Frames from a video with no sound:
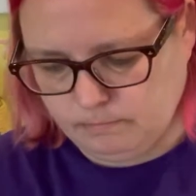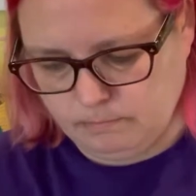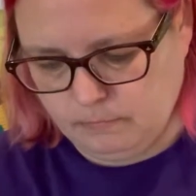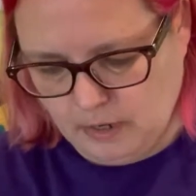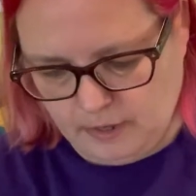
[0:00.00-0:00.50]

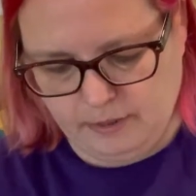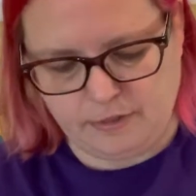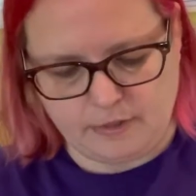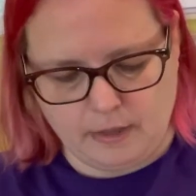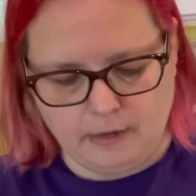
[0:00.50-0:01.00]
Nice
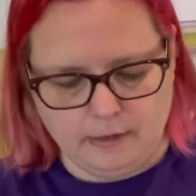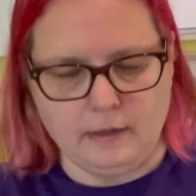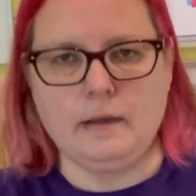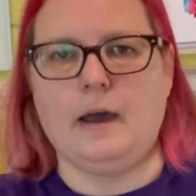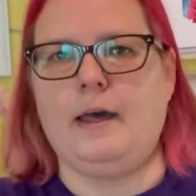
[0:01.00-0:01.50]
colour.
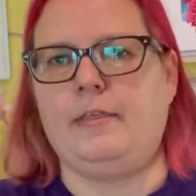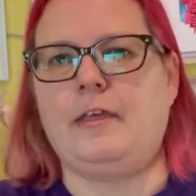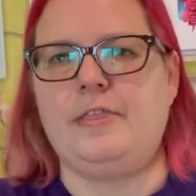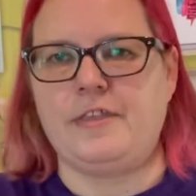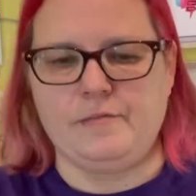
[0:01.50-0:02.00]
I
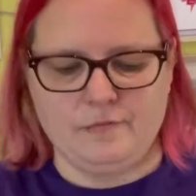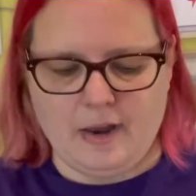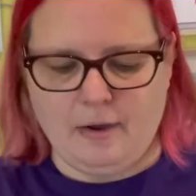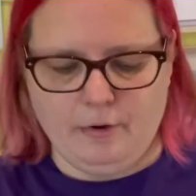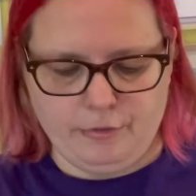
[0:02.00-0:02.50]
can see
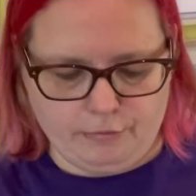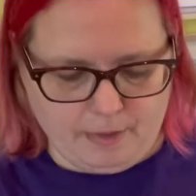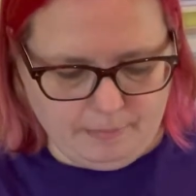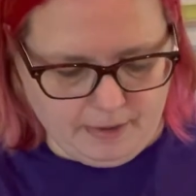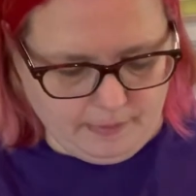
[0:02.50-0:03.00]
flowers or
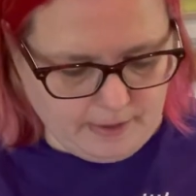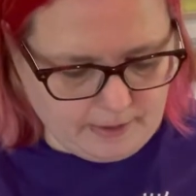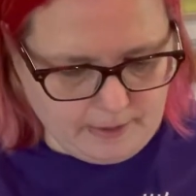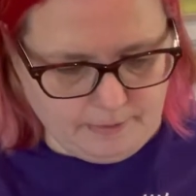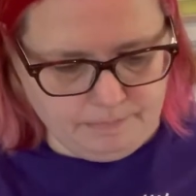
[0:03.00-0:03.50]
something in that
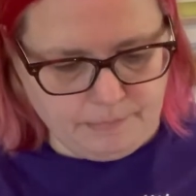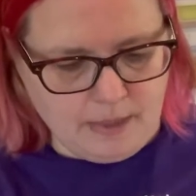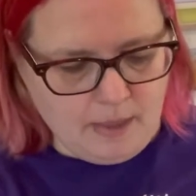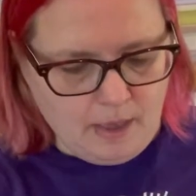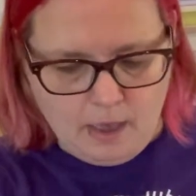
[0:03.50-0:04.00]
colour.
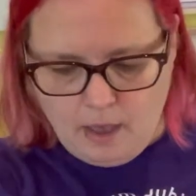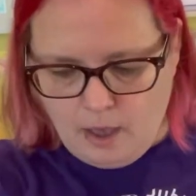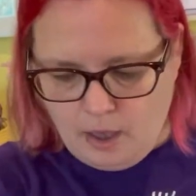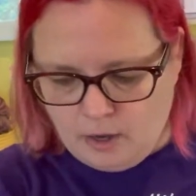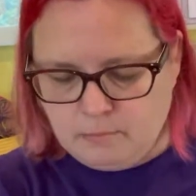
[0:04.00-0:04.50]

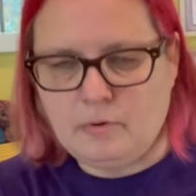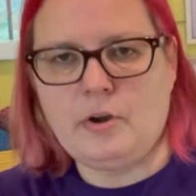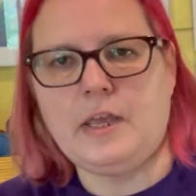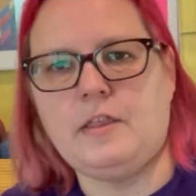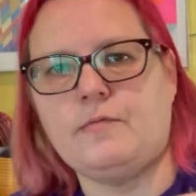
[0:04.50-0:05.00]
Aunt
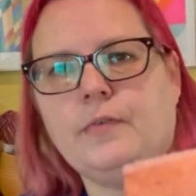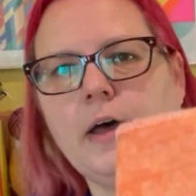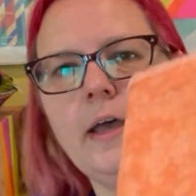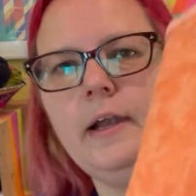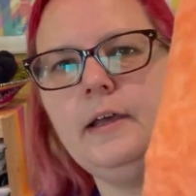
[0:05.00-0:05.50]
Marie's
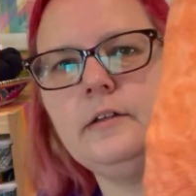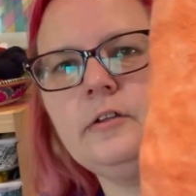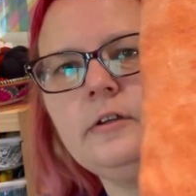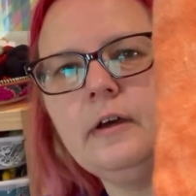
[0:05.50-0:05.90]
violet.